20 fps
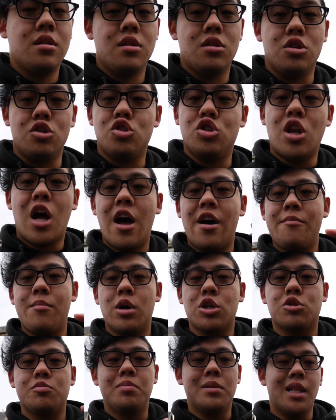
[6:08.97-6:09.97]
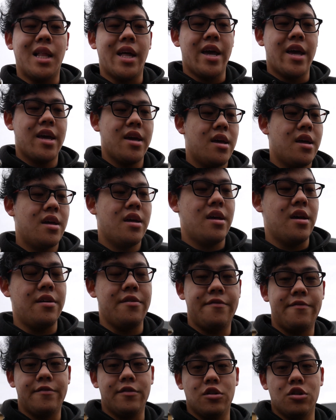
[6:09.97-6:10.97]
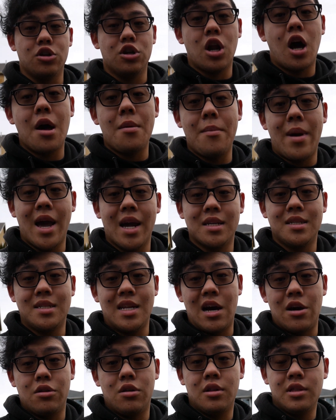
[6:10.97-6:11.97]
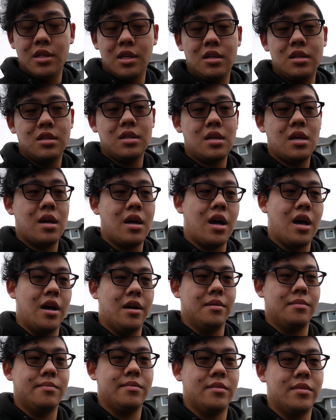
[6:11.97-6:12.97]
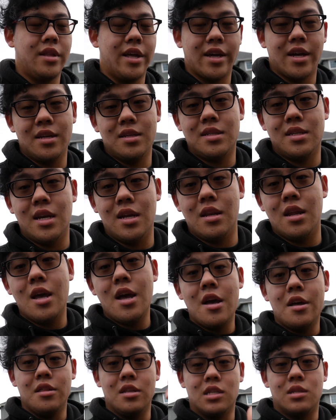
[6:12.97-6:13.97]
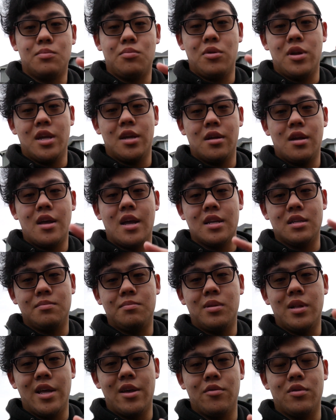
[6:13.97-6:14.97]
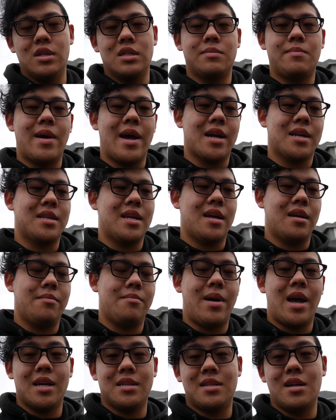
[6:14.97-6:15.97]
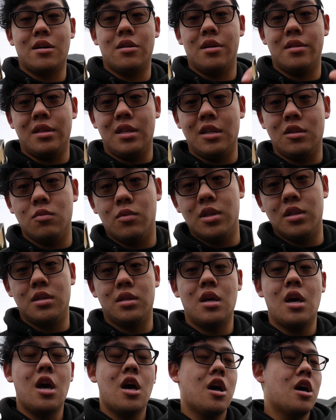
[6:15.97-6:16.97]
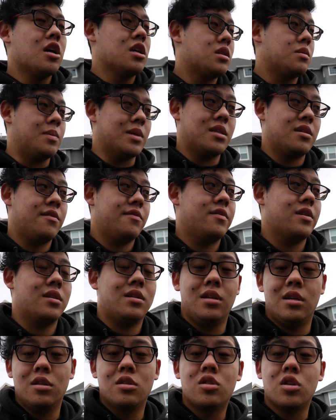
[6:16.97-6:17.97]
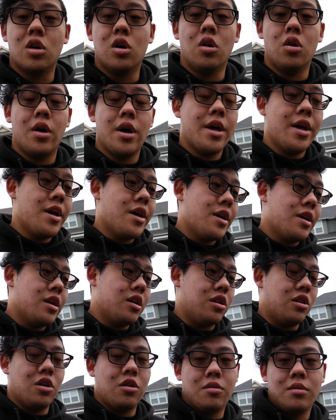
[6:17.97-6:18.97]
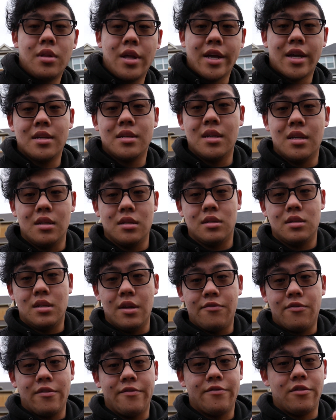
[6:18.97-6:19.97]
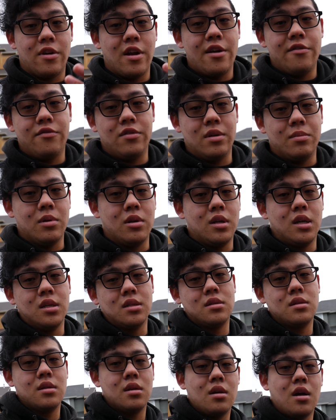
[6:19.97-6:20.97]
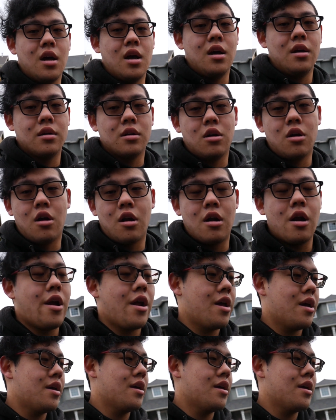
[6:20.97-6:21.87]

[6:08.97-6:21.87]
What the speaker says: There's not much play if you're not maxed out on these. Like I said, the spring has play when it's maxed out on these ones specifically, so like I said, it's different for everybody's car.